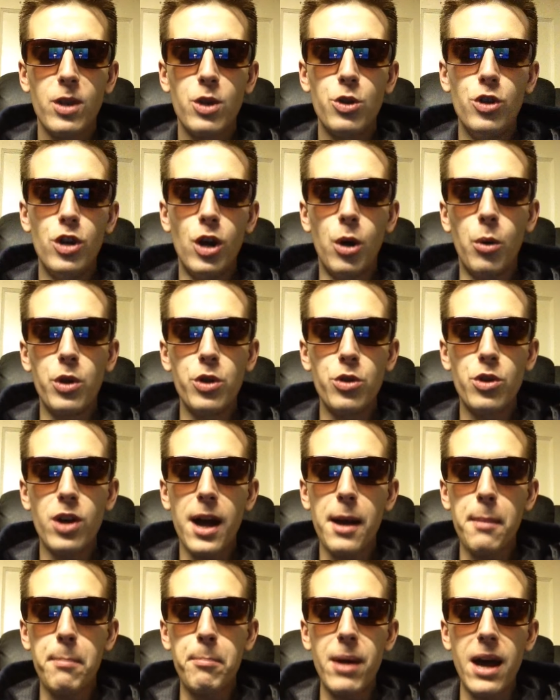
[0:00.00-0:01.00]
You know, when you
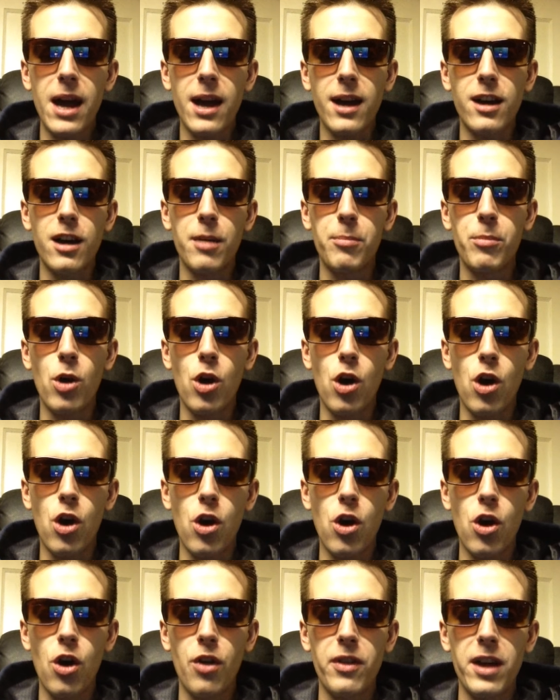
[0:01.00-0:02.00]
got to back up
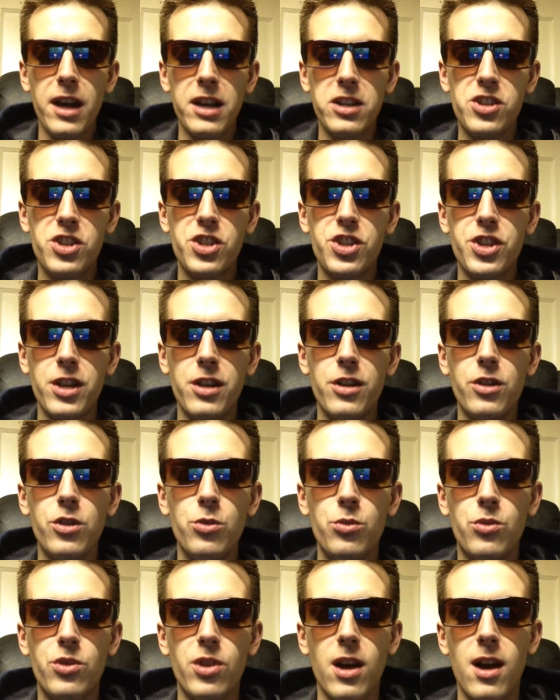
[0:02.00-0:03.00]
all that shit
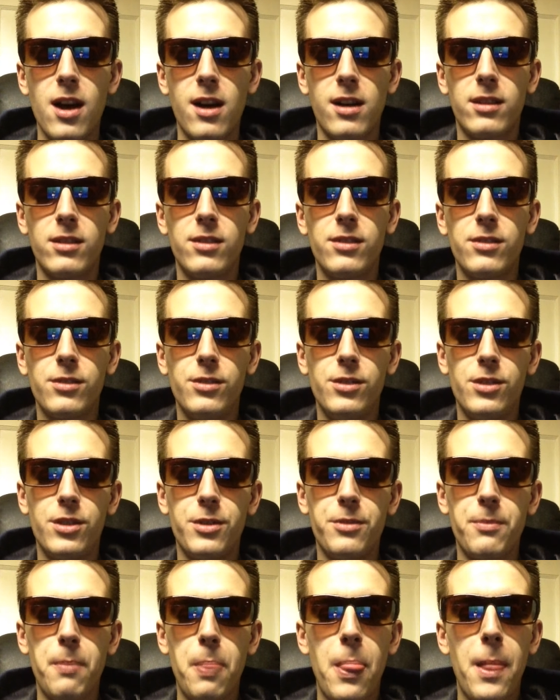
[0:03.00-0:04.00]
you talked. You
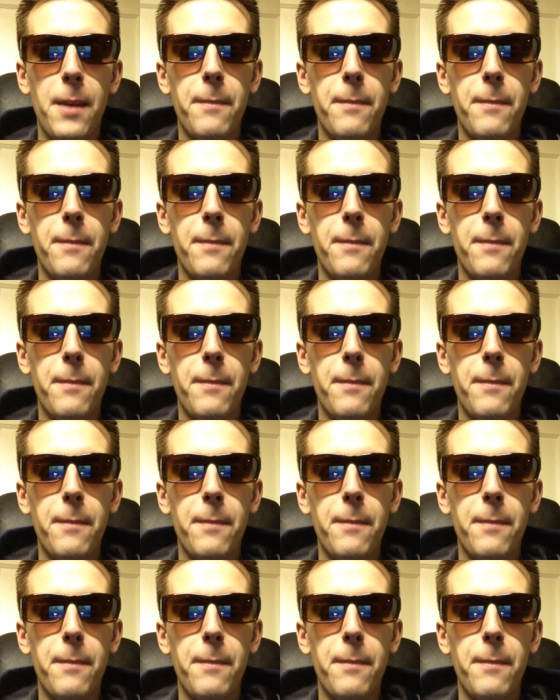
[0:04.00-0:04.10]
know,